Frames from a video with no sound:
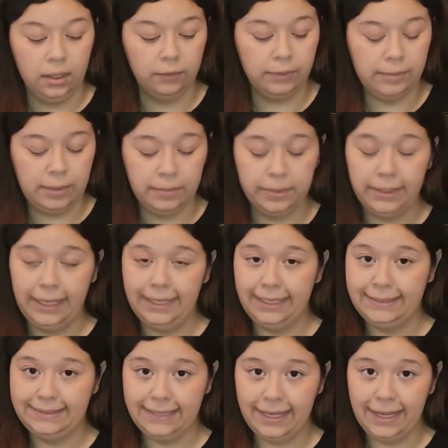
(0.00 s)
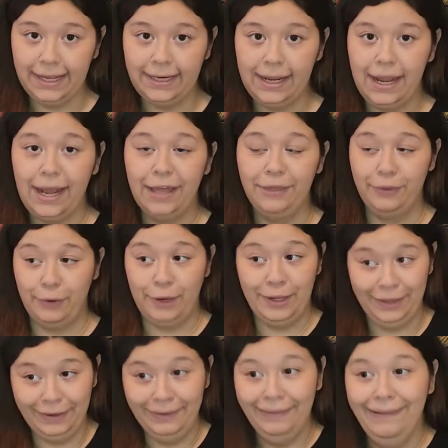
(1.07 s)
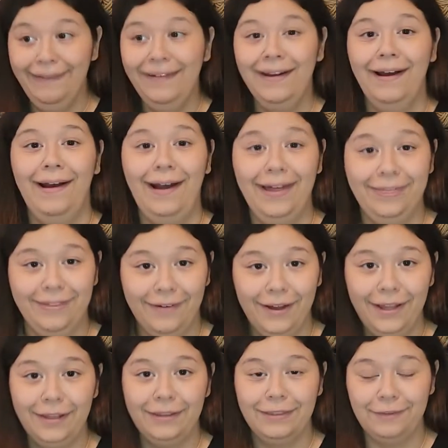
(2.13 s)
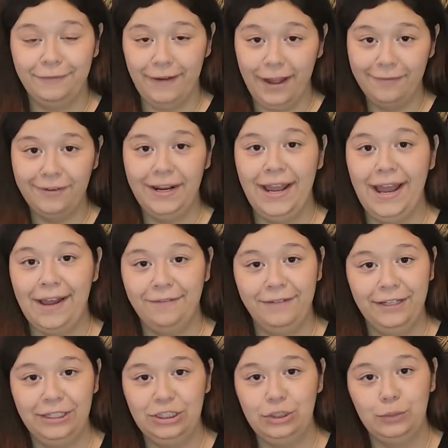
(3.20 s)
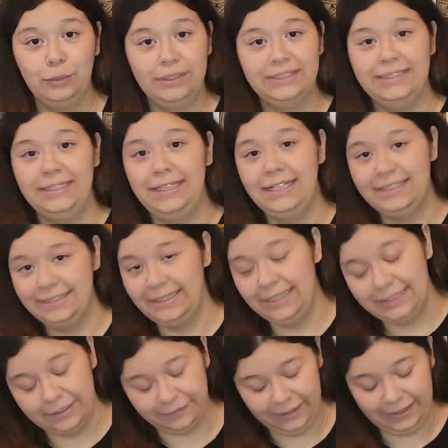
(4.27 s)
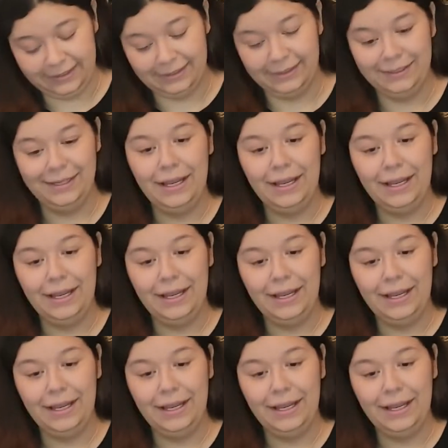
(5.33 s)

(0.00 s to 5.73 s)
remember, like I said, I thought the 5.5 inch was the extent of it,